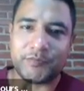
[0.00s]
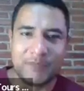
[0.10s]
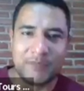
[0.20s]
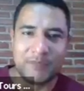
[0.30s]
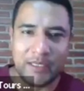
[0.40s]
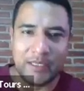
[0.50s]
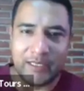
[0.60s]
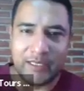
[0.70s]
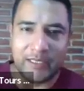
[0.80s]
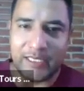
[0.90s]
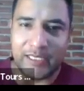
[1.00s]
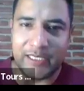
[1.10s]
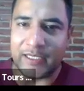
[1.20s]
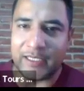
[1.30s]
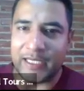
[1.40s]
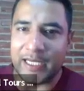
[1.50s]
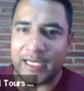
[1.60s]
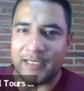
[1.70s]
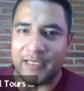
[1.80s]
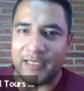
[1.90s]
Here again, we have
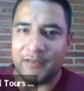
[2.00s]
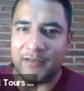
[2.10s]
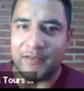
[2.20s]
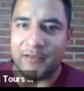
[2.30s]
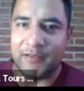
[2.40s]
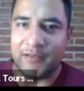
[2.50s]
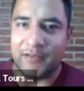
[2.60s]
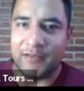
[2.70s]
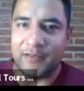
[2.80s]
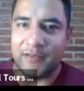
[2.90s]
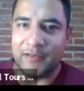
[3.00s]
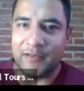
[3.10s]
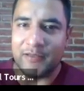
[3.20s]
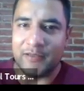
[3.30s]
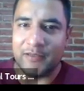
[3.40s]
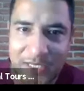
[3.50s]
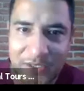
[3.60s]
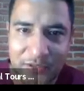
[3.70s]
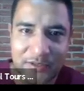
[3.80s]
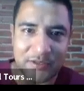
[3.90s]
the animal abstractions, the
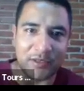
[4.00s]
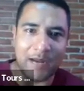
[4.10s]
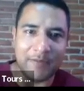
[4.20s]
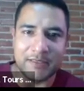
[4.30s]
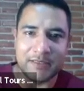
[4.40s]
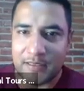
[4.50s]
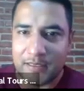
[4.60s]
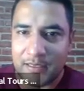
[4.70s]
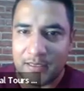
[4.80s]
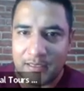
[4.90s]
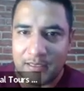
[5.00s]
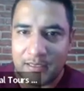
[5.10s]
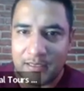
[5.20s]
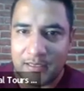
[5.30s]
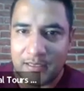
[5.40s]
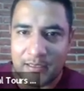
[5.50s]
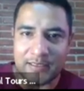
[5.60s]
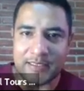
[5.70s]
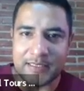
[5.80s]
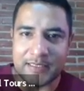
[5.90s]
rabbits,
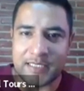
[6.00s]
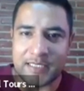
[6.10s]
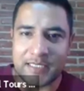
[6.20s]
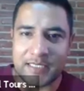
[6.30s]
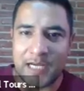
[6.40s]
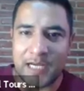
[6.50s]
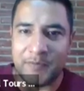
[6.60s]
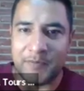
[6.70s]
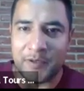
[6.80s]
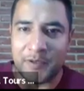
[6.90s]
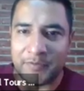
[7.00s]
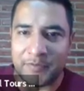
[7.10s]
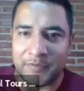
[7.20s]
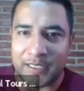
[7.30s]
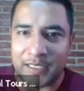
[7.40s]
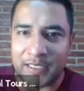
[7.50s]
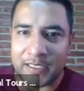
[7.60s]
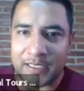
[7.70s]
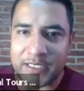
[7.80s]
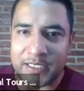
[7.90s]
this type of jaguar
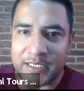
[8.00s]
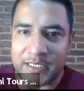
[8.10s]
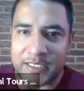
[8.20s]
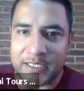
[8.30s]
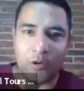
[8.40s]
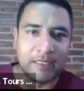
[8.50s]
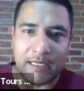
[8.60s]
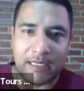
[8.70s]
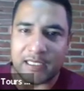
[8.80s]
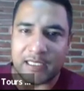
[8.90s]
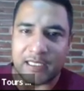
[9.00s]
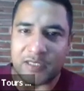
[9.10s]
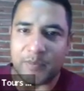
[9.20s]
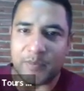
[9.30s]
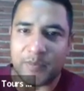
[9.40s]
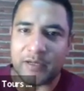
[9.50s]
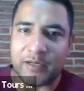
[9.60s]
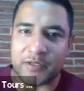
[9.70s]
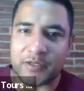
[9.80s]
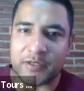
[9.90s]
wolf, and
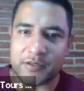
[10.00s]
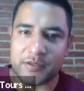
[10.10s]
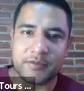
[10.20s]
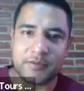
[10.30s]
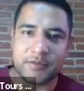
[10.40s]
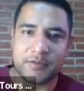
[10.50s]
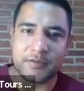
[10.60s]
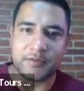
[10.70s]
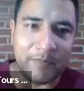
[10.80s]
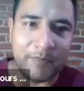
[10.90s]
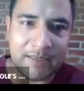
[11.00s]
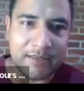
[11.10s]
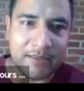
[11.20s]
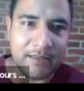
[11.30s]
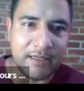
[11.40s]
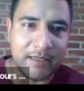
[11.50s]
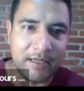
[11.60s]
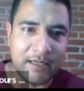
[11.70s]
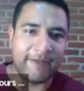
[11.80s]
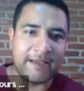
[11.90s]
persons, human beings,
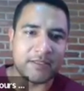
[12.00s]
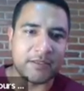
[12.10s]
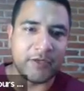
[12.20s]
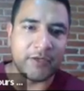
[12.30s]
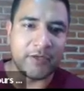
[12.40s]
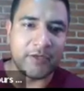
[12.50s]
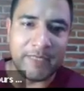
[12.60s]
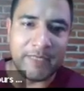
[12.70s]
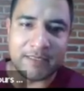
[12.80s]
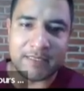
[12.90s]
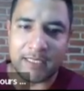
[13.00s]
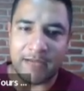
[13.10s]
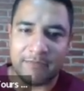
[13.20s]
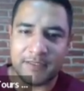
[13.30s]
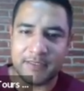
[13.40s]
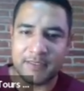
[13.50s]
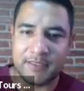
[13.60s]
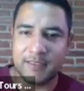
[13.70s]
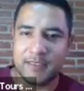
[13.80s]
faces of human beings at the left,